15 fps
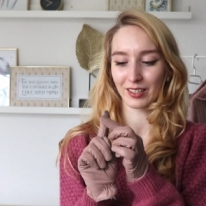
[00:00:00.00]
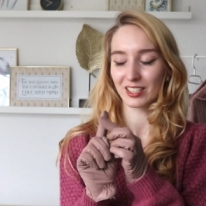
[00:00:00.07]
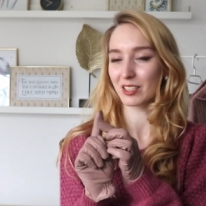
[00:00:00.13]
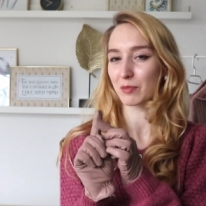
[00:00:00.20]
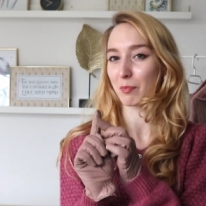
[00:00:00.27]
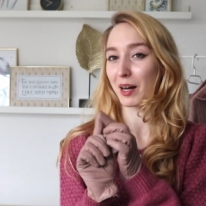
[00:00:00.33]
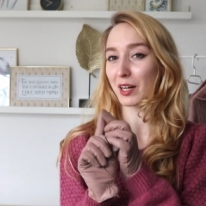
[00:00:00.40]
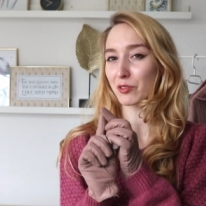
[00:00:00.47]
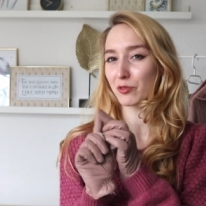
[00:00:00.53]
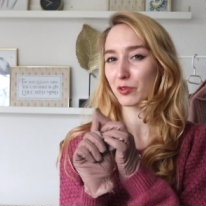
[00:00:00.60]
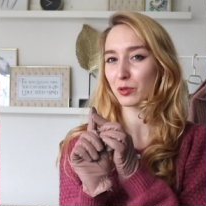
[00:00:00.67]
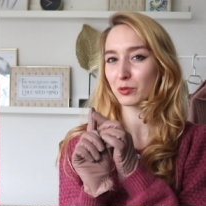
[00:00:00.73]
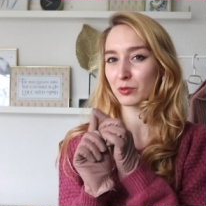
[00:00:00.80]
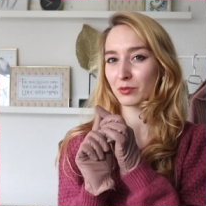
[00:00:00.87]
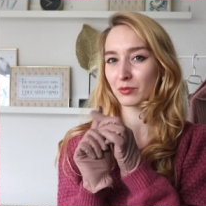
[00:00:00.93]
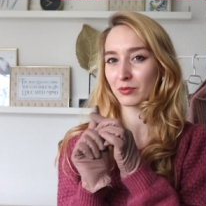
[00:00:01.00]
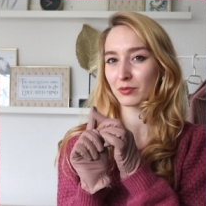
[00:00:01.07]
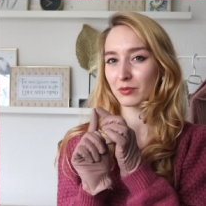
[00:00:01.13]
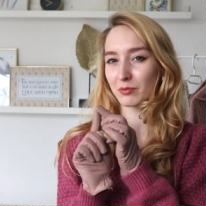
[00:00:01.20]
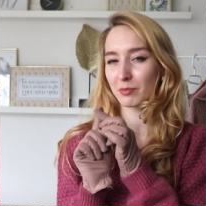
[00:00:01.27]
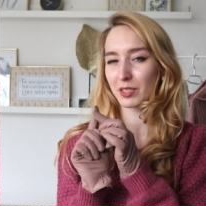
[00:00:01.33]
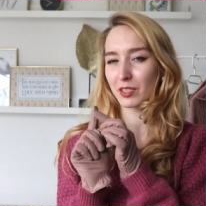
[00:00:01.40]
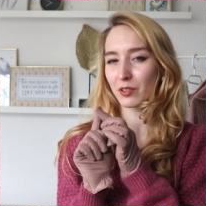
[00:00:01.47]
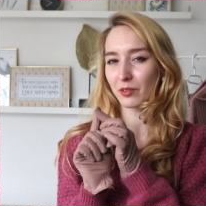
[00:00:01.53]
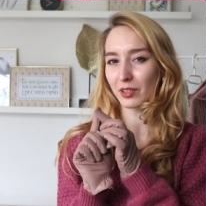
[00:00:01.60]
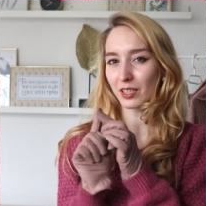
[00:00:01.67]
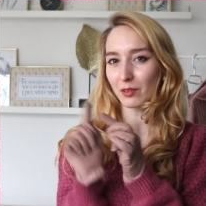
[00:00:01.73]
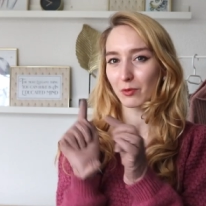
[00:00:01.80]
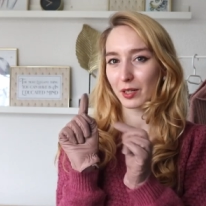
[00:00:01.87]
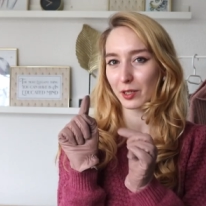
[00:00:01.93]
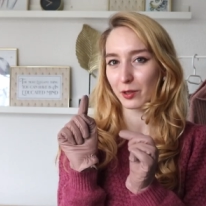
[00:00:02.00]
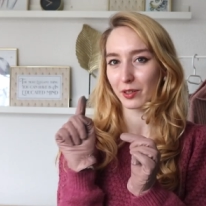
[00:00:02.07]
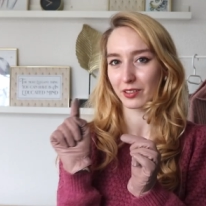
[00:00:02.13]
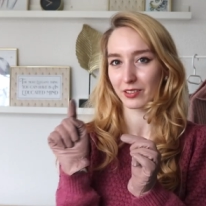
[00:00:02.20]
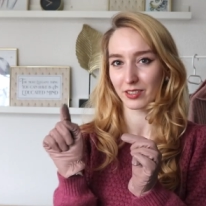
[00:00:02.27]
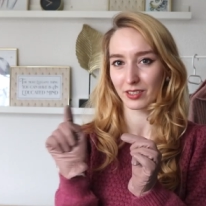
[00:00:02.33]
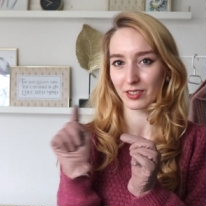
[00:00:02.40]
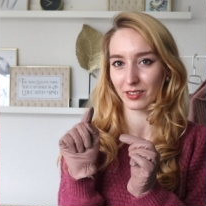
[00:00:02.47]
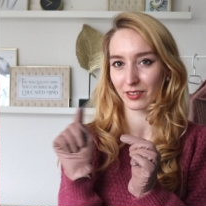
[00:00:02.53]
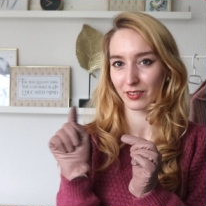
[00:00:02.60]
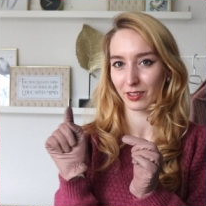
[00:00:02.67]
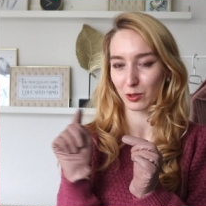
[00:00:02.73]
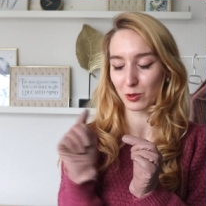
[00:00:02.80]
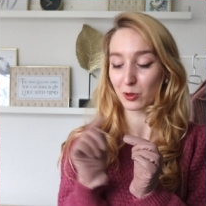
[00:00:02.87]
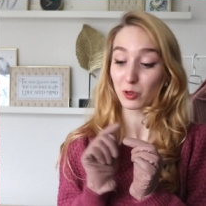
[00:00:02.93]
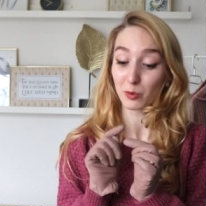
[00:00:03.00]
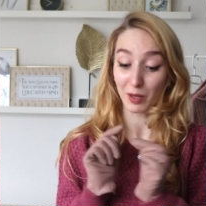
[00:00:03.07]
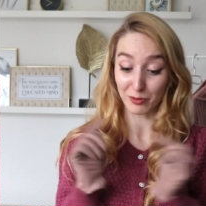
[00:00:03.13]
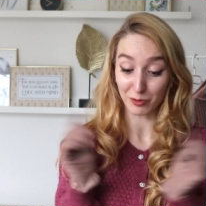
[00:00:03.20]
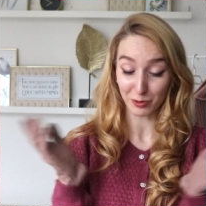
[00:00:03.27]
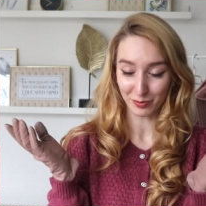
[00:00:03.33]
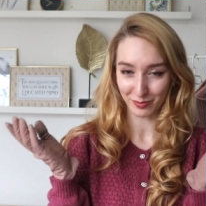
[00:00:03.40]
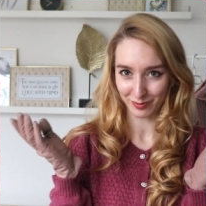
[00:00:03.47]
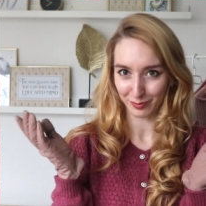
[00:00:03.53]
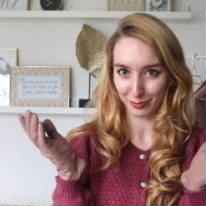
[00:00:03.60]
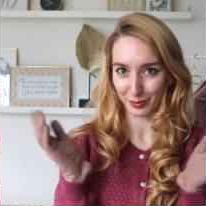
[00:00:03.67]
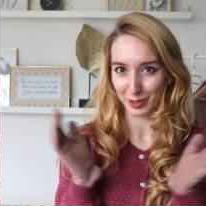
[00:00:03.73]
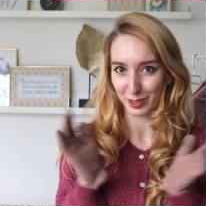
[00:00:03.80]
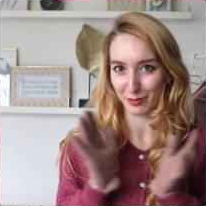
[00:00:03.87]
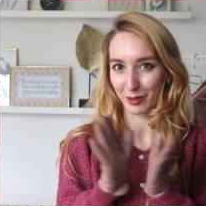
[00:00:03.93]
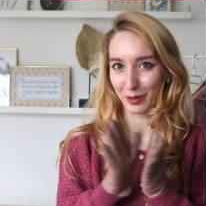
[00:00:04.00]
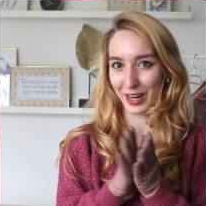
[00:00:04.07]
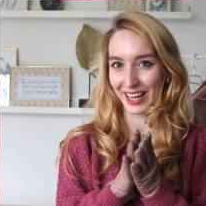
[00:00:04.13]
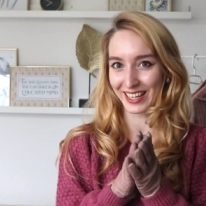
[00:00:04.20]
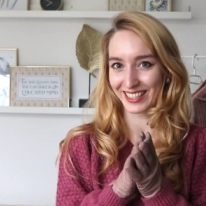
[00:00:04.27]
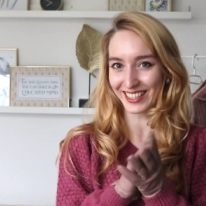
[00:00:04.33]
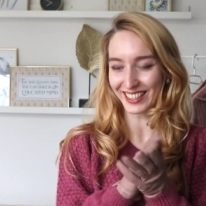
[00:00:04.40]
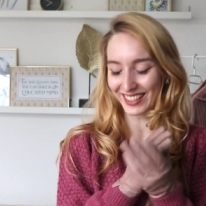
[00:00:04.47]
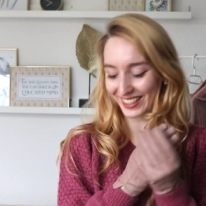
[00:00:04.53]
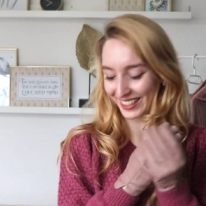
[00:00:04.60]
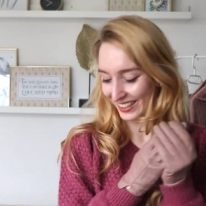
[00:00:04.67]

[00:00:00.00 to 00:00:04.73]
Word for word: smartphone material where you can just use your smartphone, which is very handy.